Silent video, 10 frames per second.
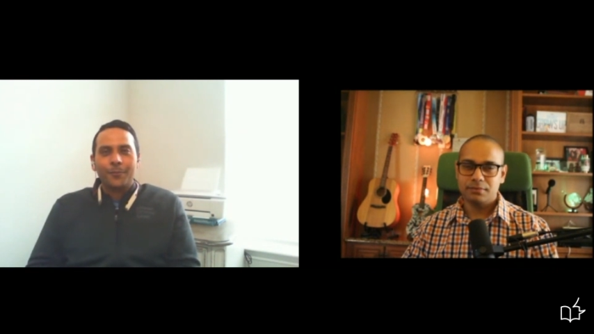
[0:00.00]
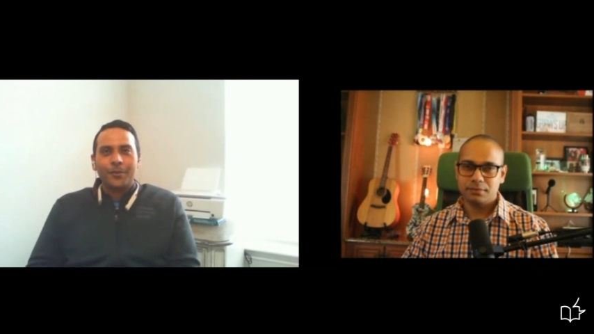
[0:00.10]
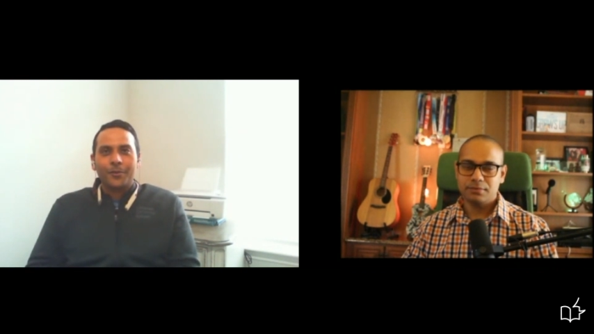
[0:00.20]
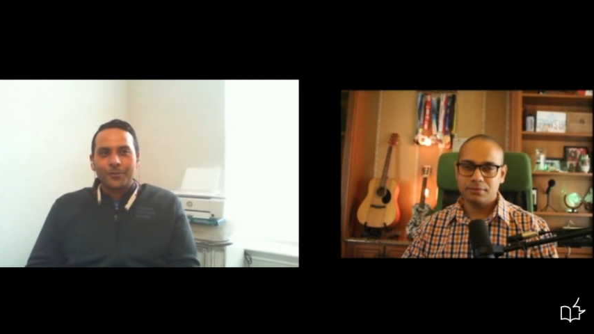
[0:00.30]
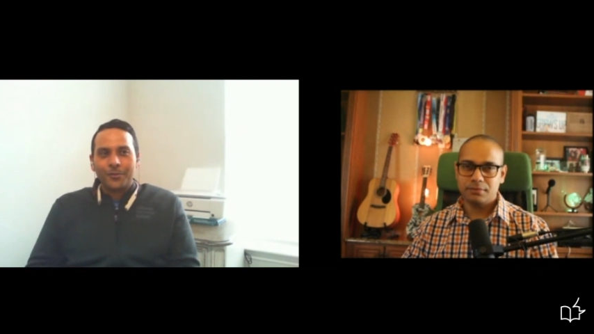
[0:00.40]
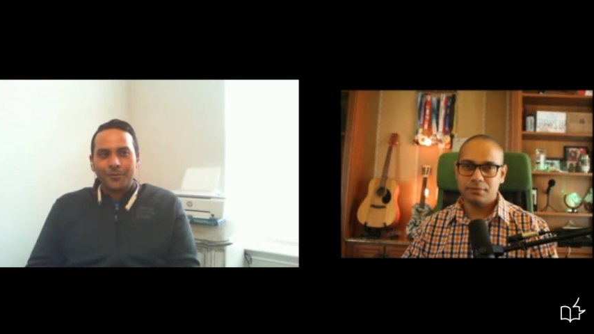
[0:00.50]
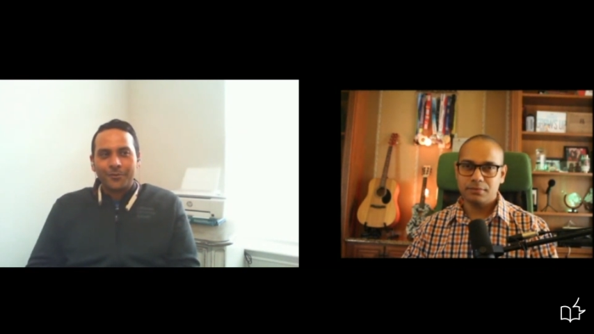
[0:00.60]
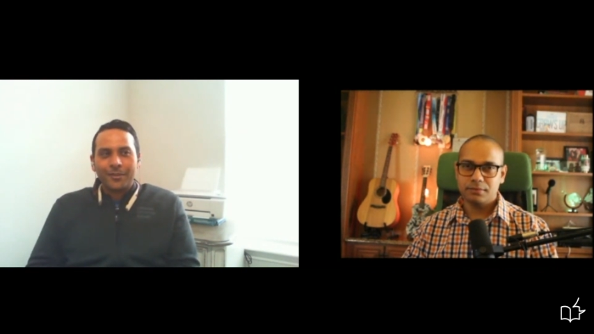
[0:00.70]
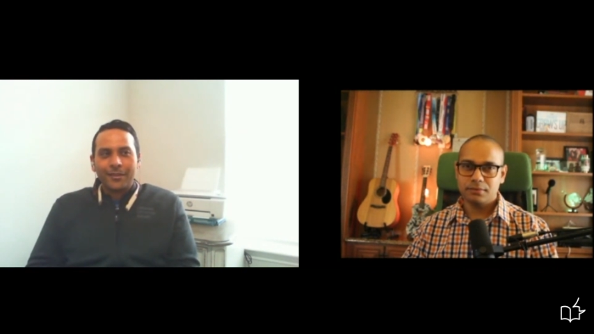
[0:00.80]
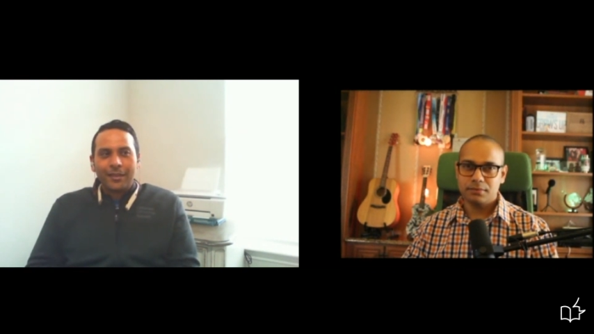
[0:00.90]
Speaker 1: in
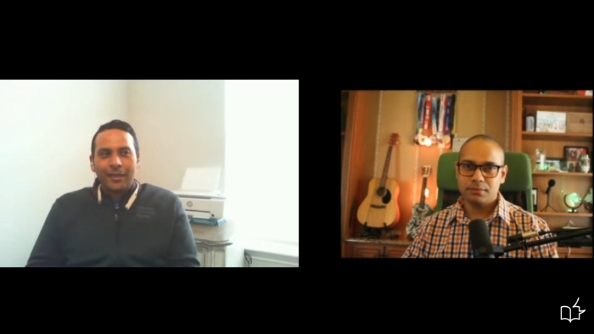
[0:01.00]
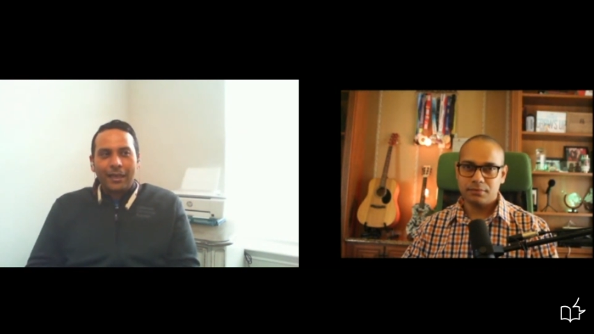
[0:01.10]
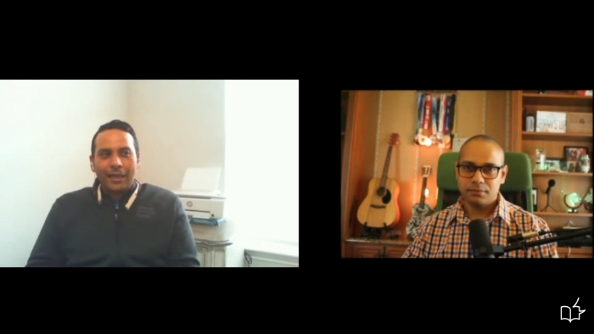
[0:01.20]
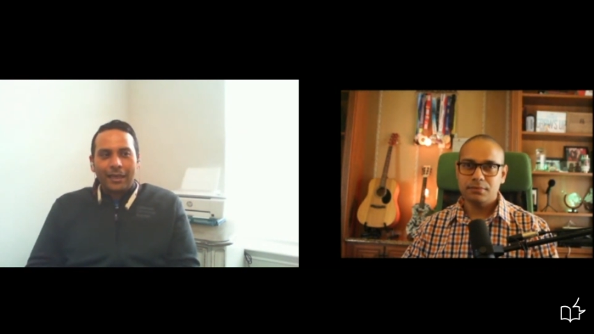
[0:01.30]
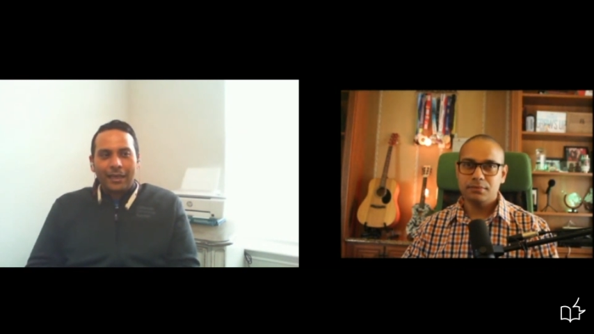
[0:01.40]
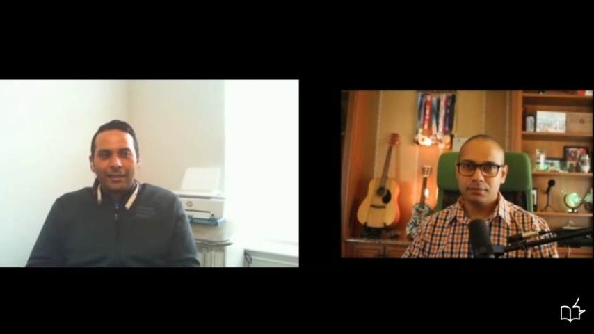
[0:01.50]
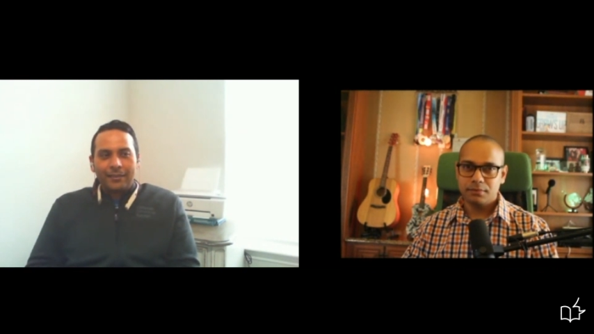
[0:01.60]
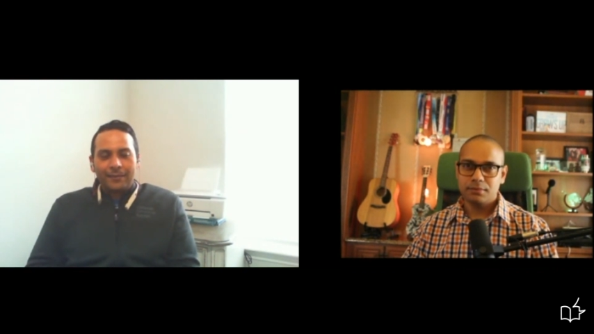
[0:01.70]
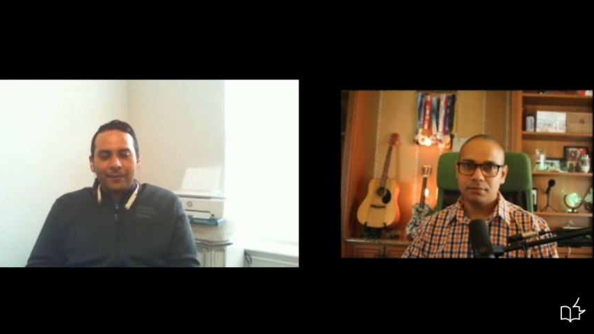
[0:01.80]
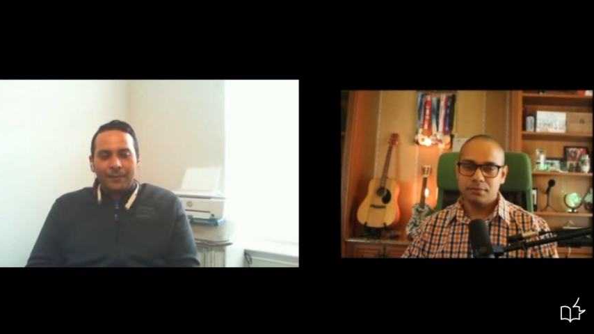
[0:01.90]
microsoft
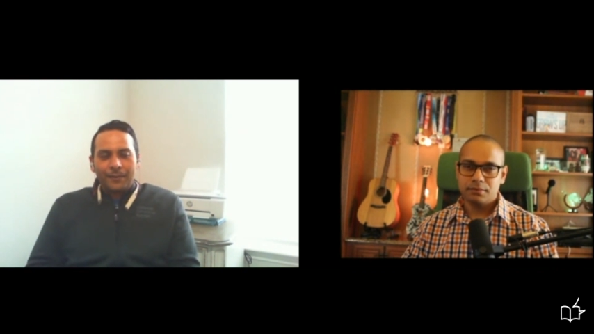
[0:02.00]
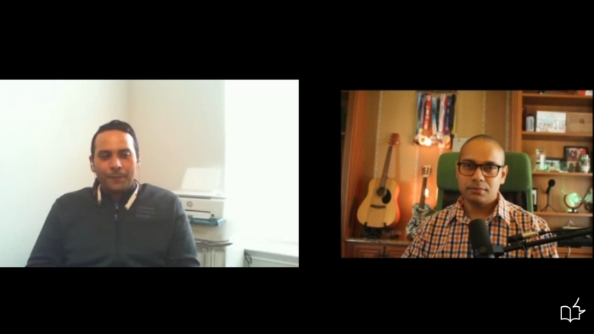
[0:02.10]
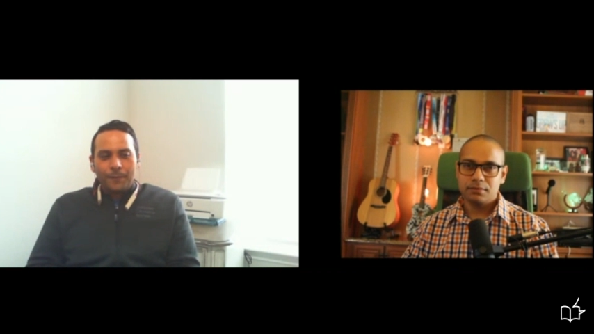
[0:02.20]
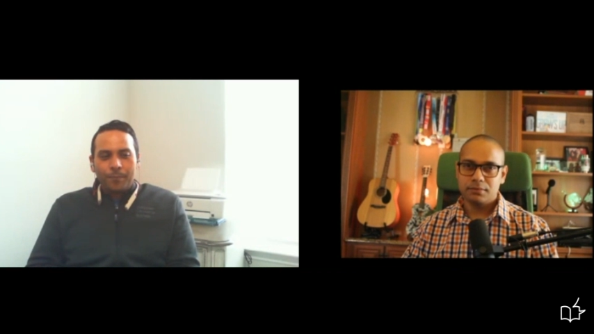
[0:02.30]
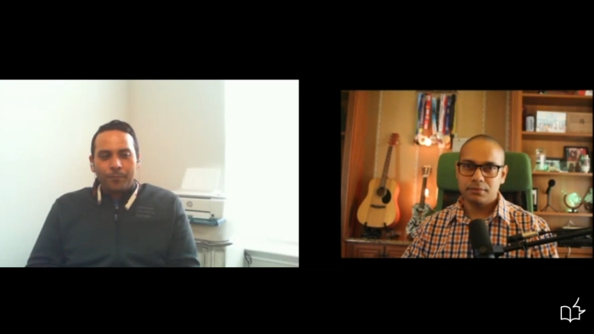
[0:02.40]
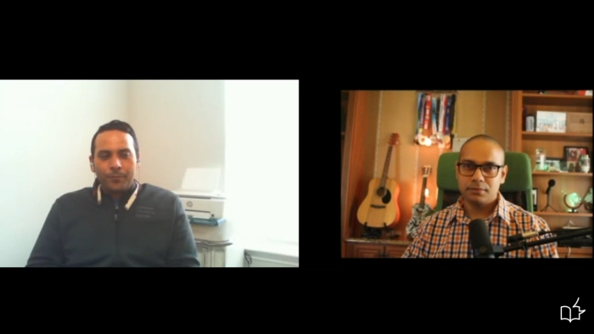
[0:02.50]
and uh,